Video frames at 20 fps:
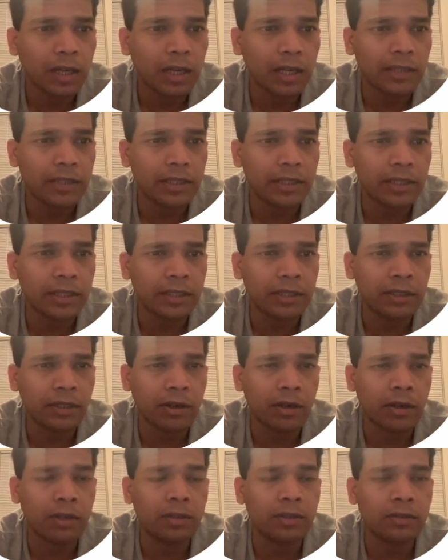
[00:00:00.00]
And
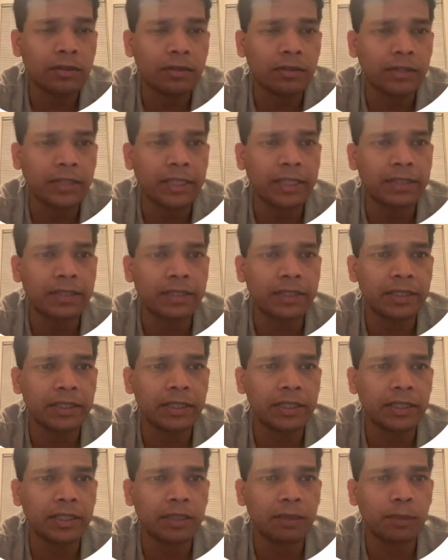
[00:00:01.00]
or we can
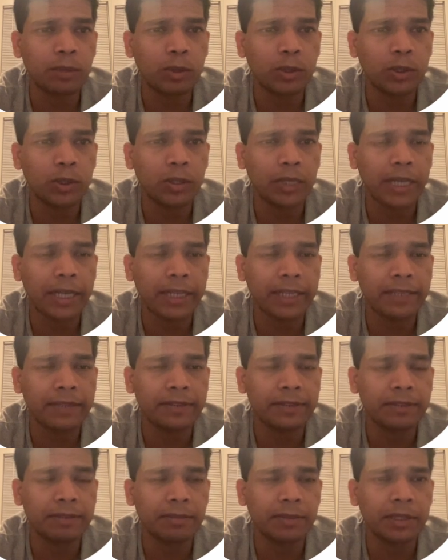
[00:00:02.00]
say this
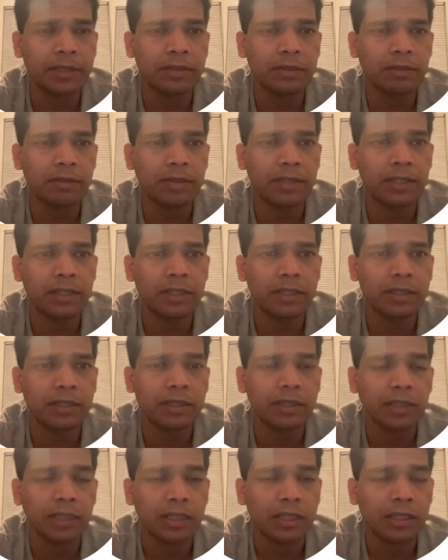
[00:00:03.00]
proteoglycans means when the
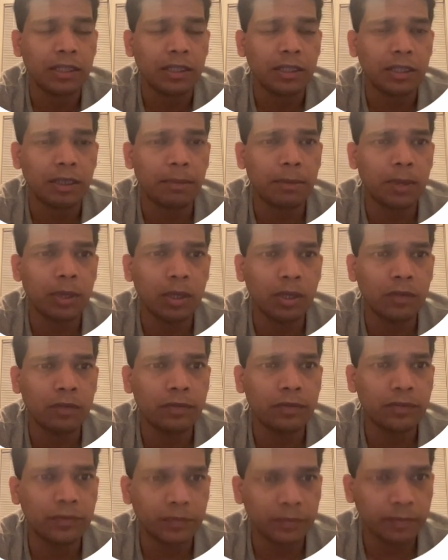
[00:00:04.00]
number
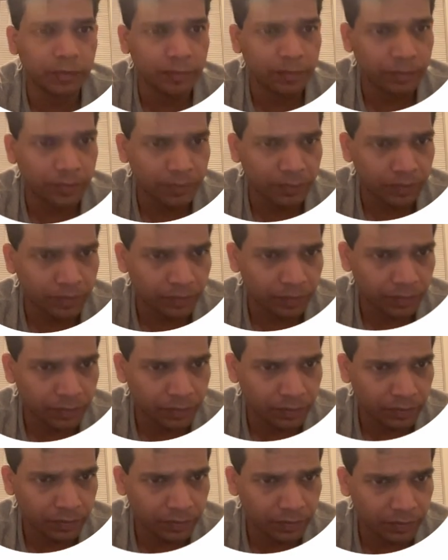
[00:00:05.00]
of
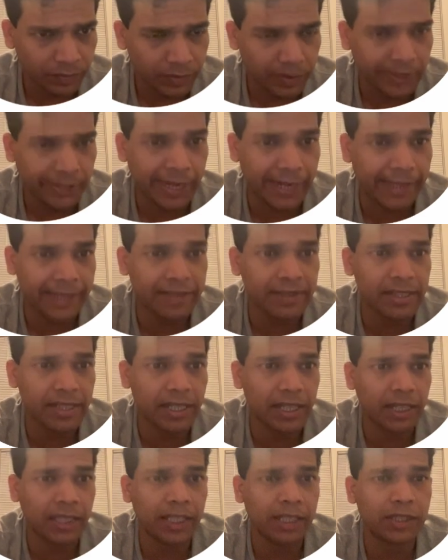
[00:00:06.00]
glycans
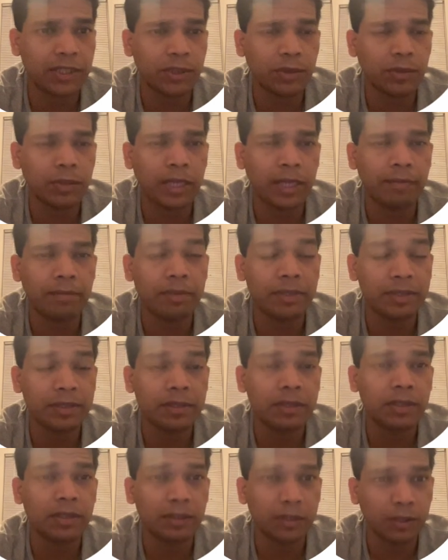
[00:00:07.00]
that are attached to them
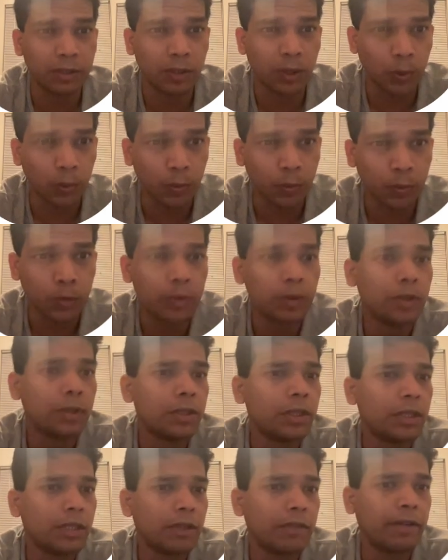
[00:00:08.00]
is low,
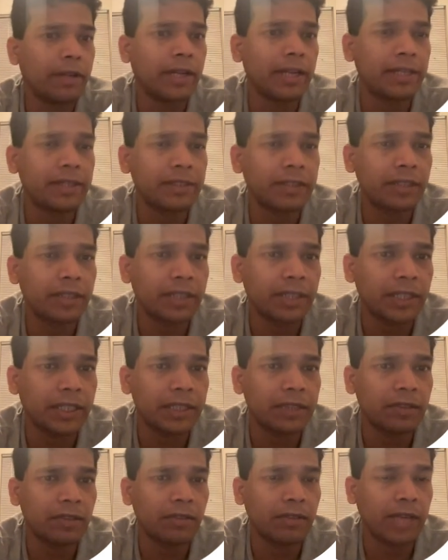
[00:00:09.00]
whereas in the
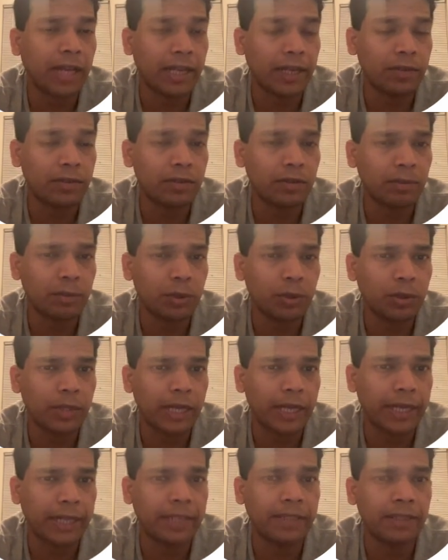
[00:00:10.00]
case of
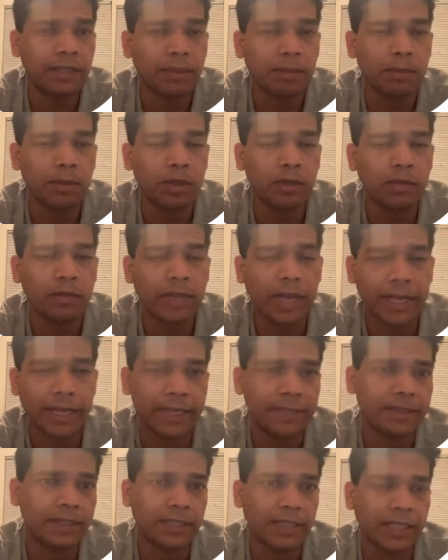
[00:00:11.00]
glycosaminoglycan, number of
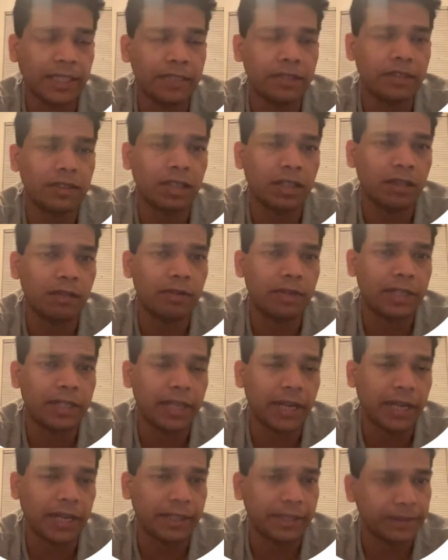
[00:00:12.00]
glycans attached are very
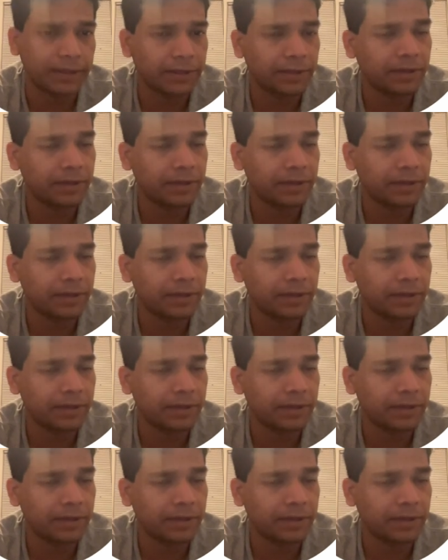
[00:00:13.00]
high.